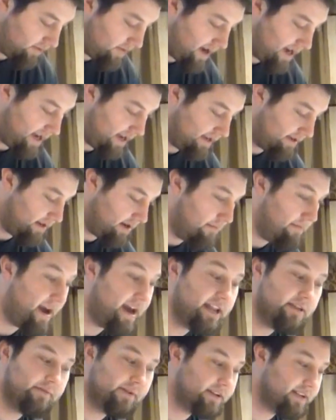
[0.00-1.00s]
away, a
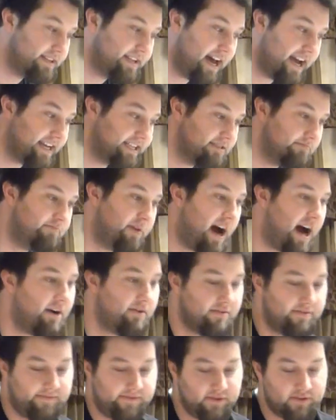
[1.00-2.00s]
man-in-the-middle attack is a
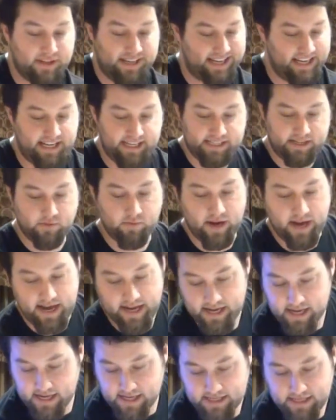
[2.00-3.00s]
powerful and easy
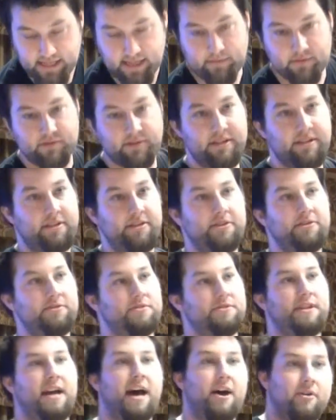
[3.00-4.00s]
way to demonstrate to the
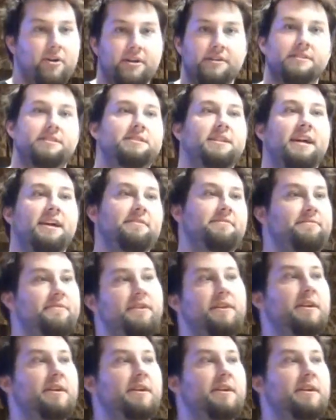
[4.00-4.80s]
users how unsafe